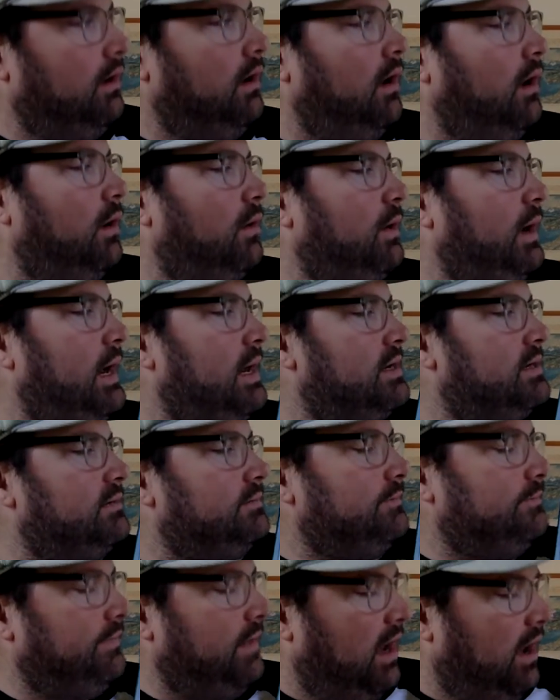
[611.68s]
All right.
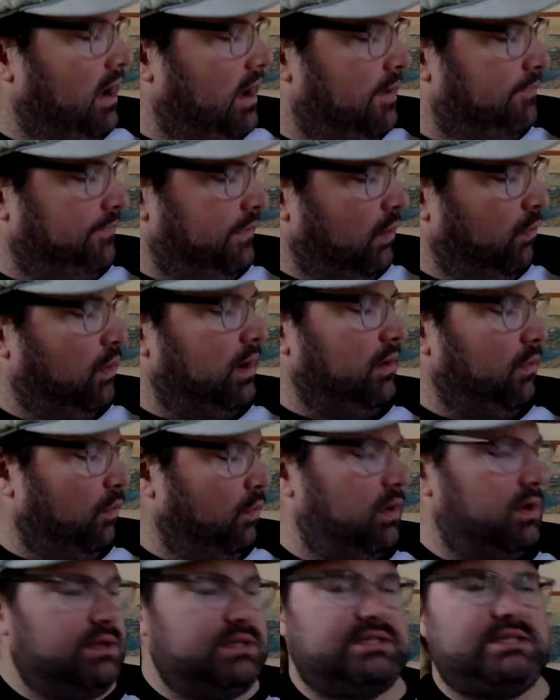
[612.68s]

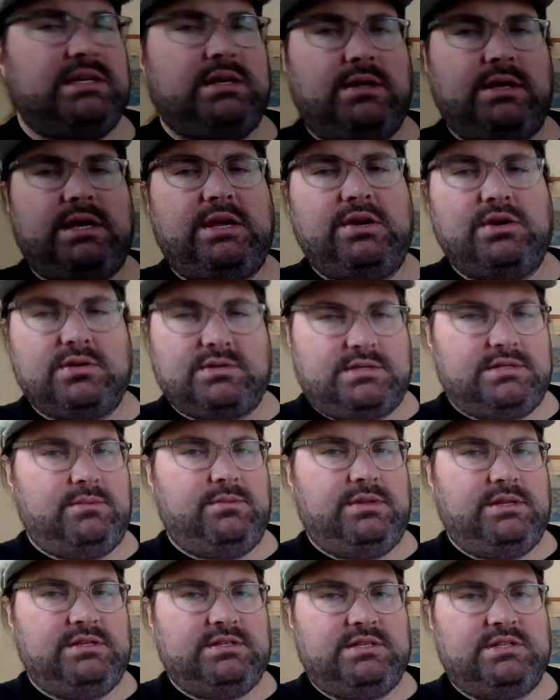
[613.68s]
We'll still hear some of
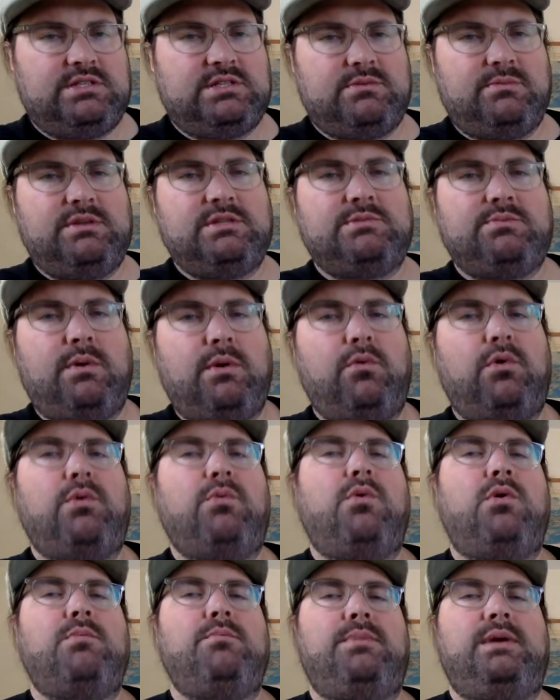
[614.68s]
these instruments, but we
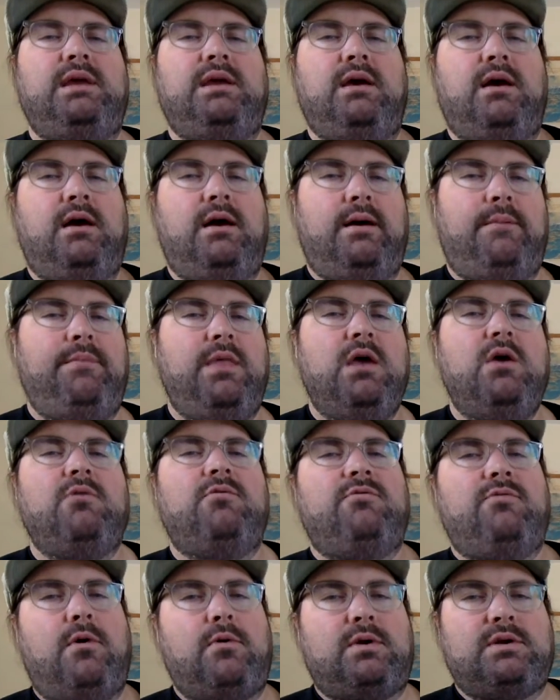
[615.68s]
won't be
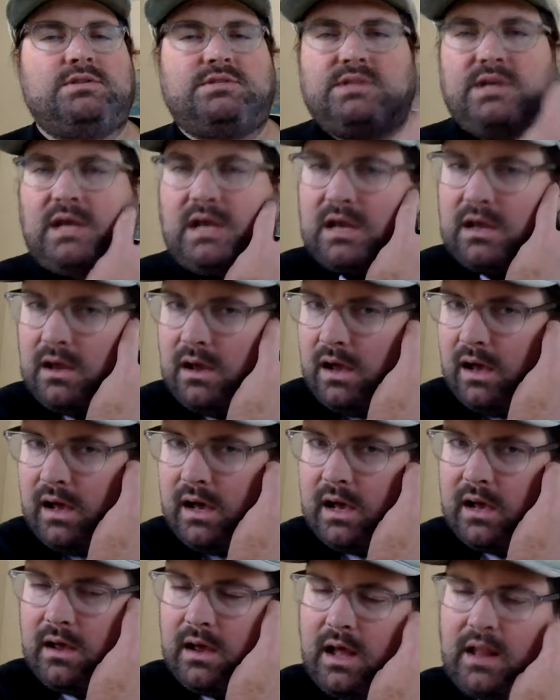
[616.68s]
focusing
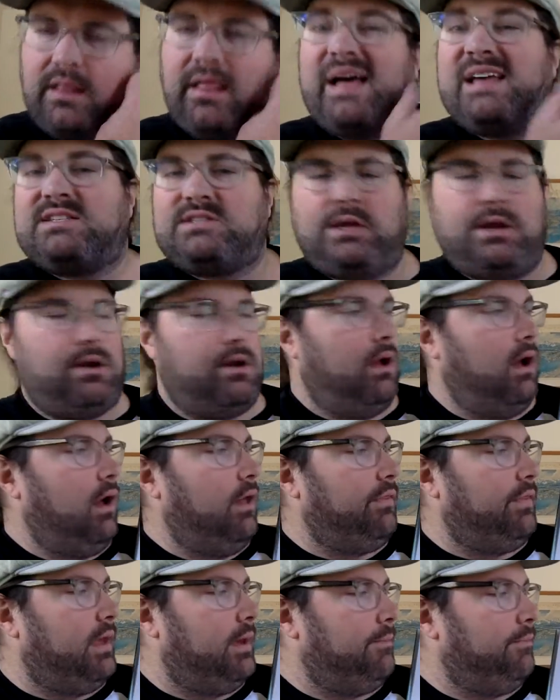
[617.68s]
a lesson
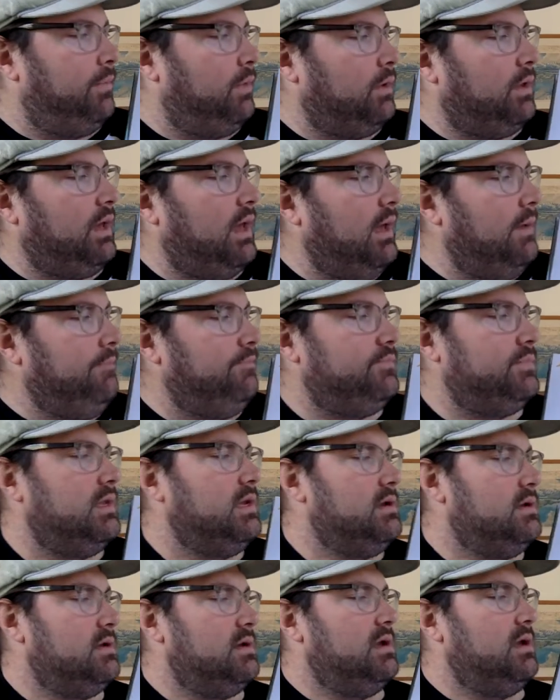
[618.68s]
on them. Okay.
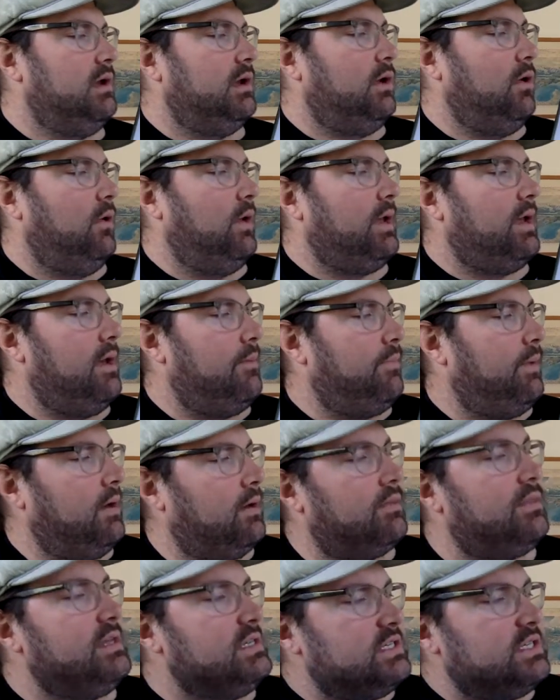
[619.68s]
Going up
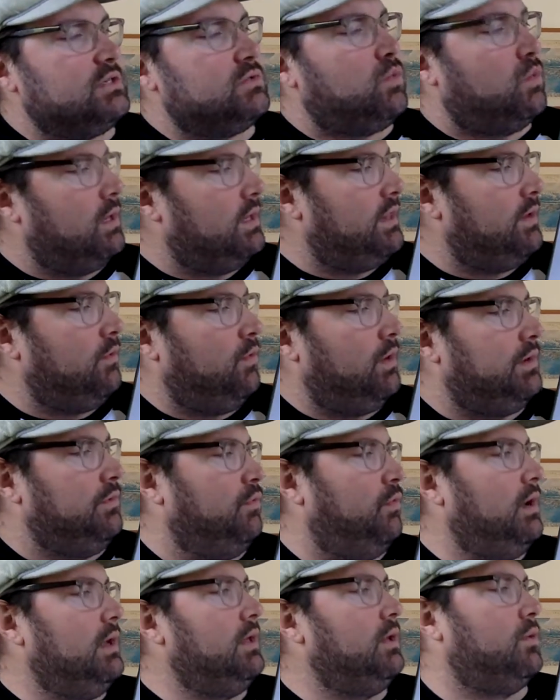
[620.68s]
here, this is one that we
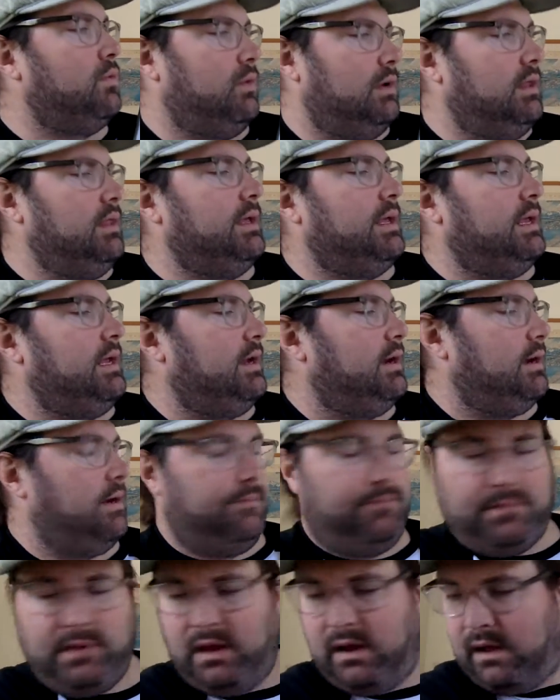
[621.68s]
will really hear.
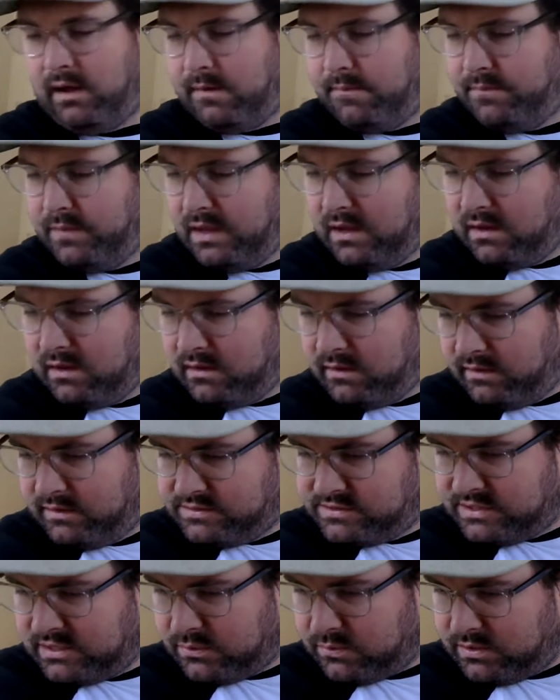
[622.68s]

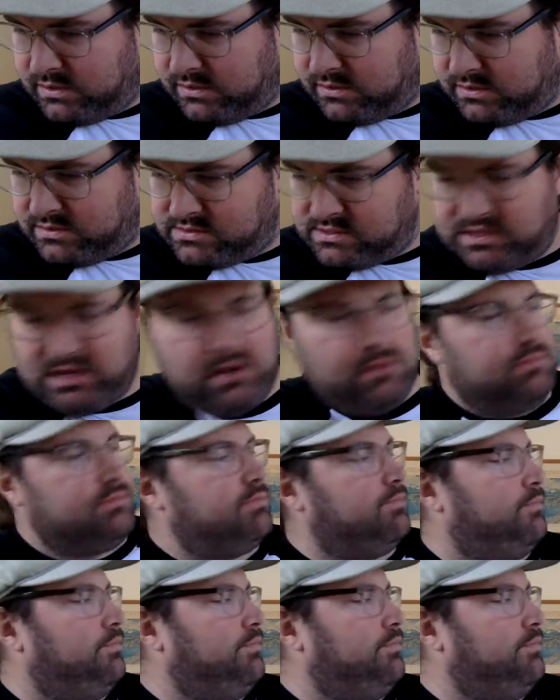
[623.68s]
Let's see, are we doing this? No,